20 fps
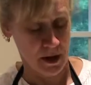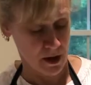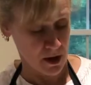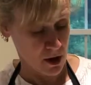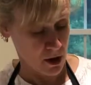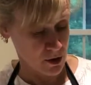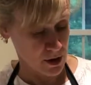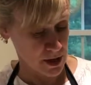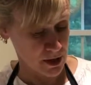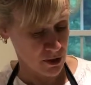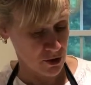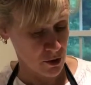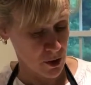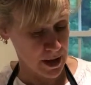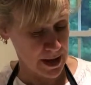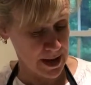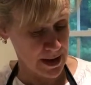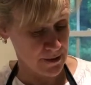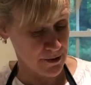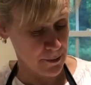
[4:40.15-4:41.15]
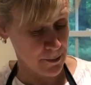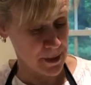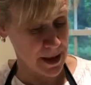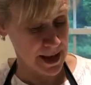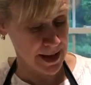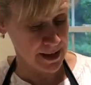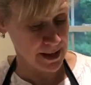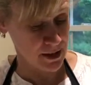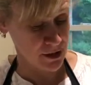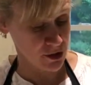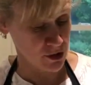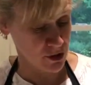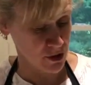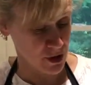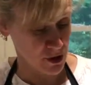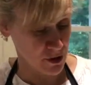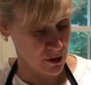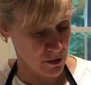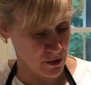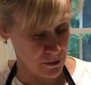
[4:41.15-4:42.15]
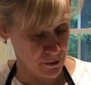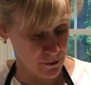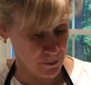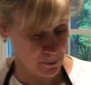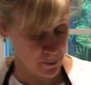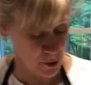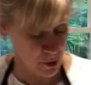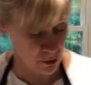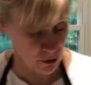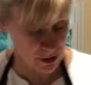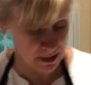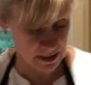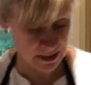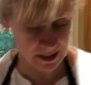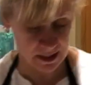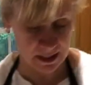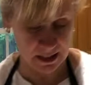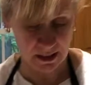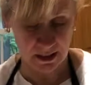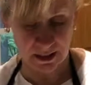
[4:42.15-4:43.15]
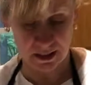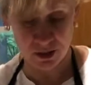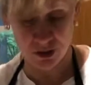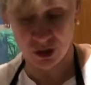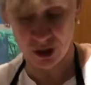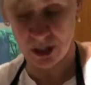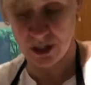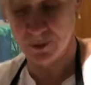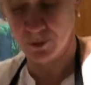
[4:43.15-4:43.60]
Okay, so I have a package of boneless, skinless chicken